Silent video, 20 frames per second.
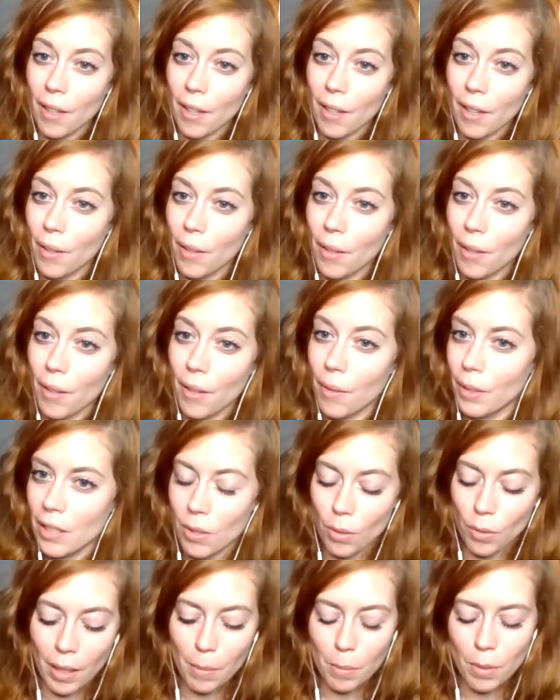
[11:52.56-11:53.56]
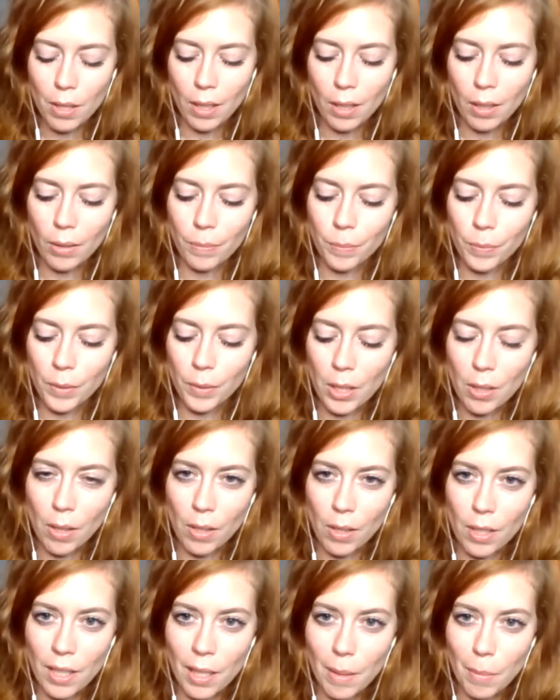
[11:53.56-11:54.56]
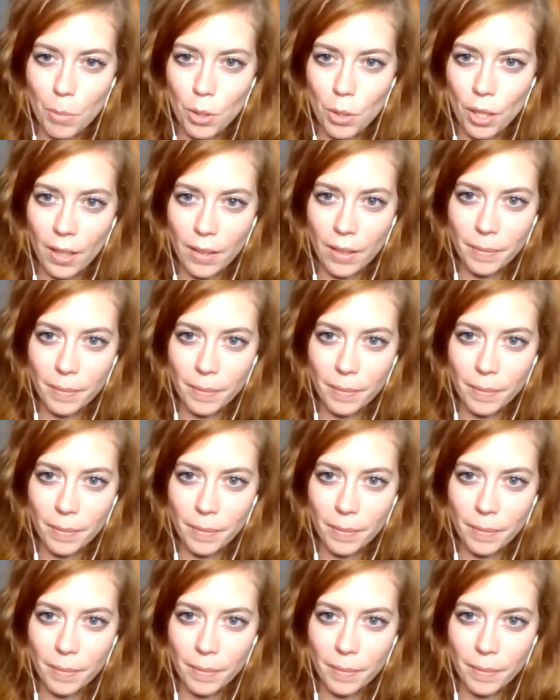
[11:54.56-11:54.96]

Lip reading: Instagram. So it's all the same shit.